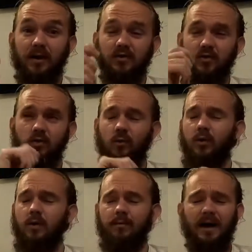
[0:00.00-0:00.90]
has too, and
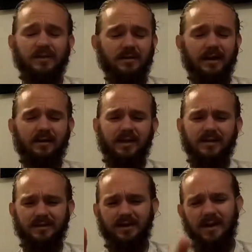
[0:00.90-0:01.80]
we'll come back to that
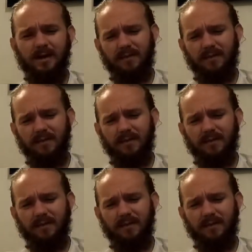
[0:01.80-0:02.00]
later.